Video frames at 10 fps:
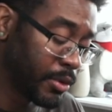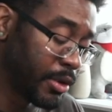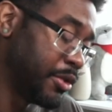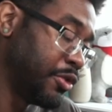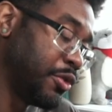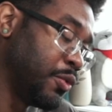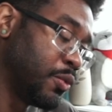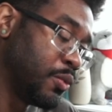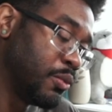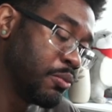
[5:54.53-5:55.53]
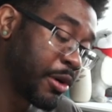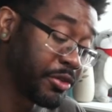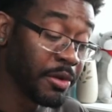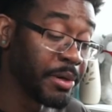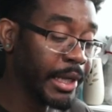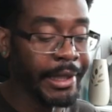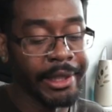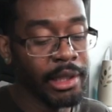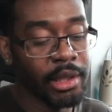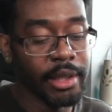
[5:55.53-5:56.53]
into pressing a button
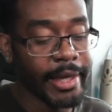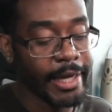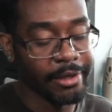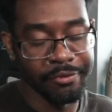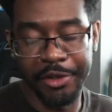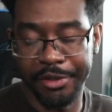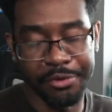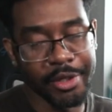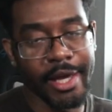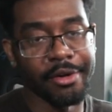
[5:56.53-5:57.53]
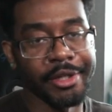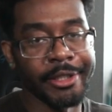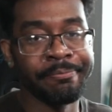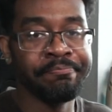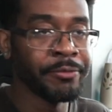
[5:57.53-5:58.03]
and fishing for a counter hit.